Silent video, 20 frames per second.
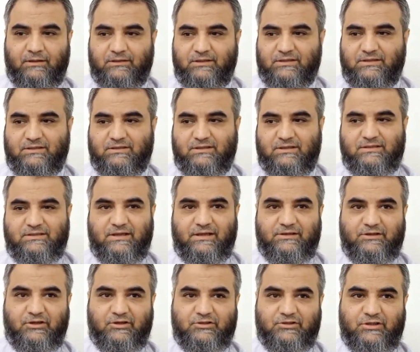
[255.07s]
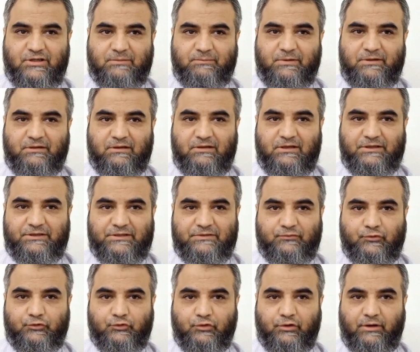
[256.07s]
This is his anterior segment,
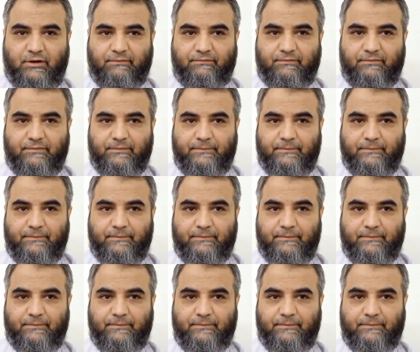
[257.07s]
latest photograph.